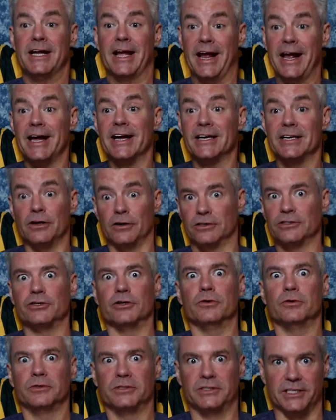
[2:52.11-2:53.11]
And
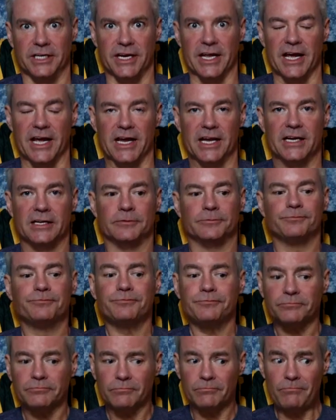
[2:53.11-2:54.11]
also today,
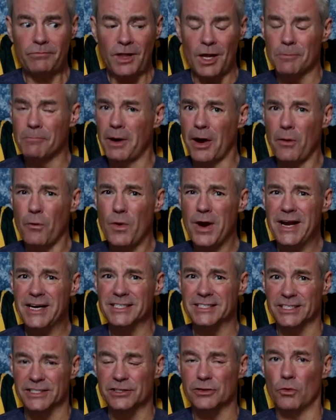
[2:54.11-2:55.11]
my weight
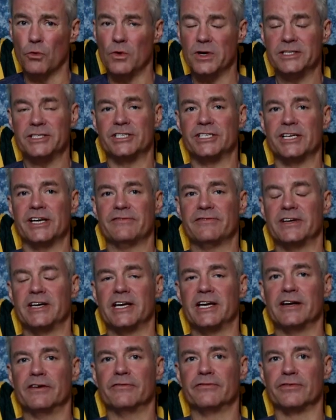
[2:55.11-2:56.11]
is under
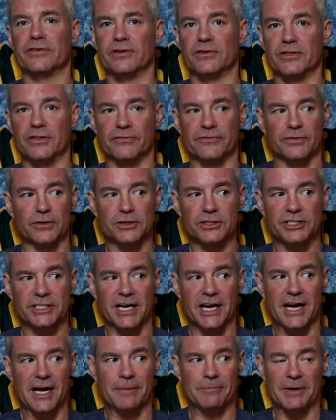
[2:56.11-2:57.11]
170 for the first
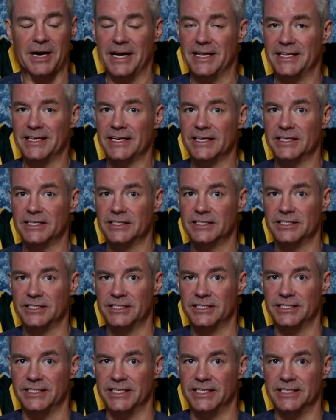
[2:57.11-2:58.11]
time, I think,
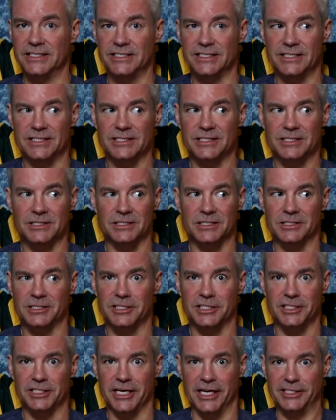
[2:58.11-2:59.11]

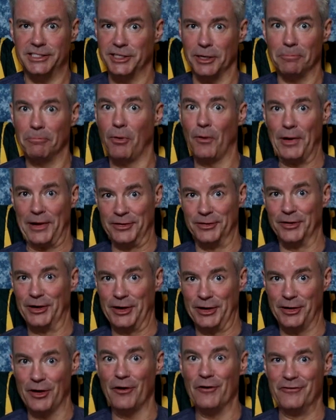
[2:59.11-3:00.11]
since at some point
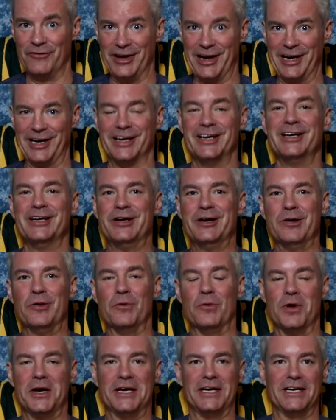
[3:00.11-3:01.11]
during COVID,
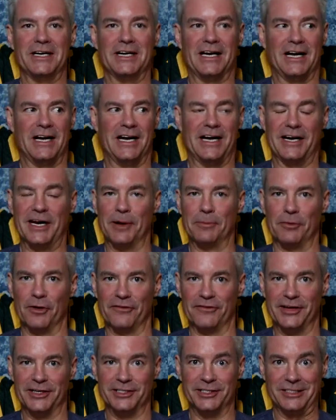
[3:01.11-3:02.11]
when a number
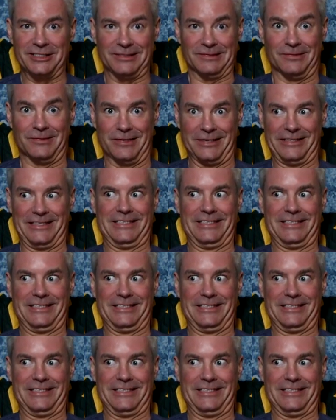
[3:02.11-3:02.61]
of us, or at